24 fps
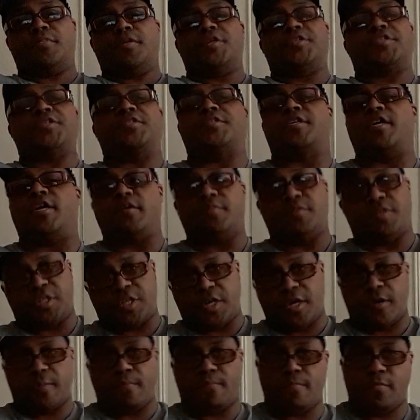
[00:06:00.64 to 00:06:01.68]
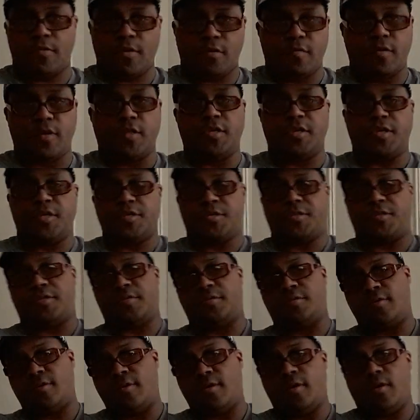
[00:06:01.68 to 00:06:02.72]
It's a damn shame. It really
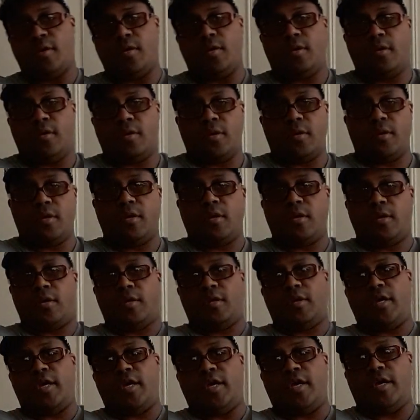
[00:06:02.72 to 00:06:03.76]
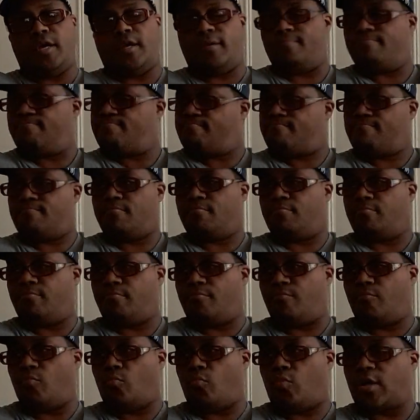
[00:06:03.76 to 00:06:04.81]
is. And
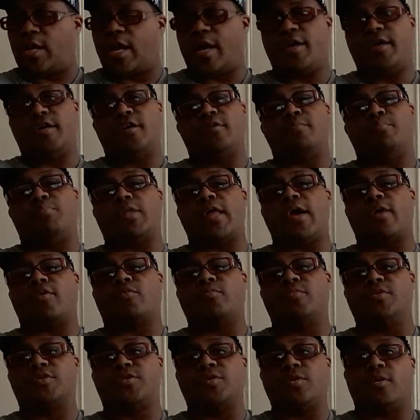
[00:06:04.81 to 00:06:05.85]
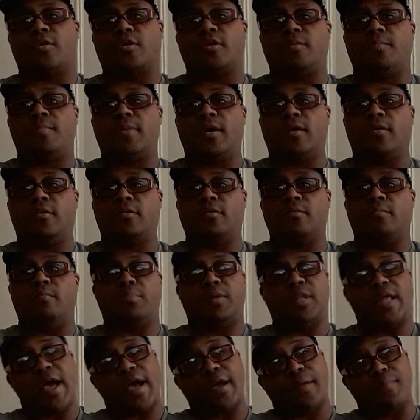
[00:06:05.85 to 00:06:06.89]
when I hear black women talking about
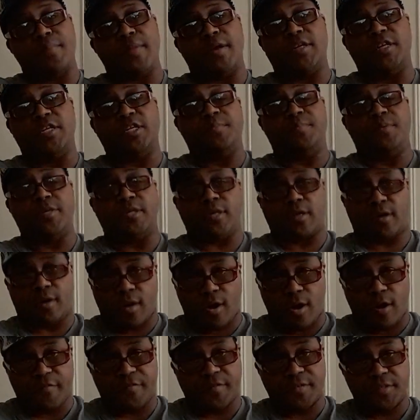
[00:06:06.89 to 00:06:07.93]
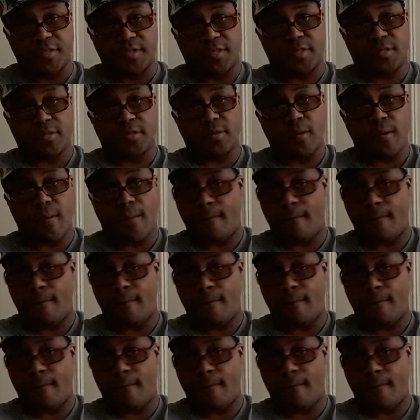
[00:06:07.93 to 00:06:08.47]
black men need to be in coffins,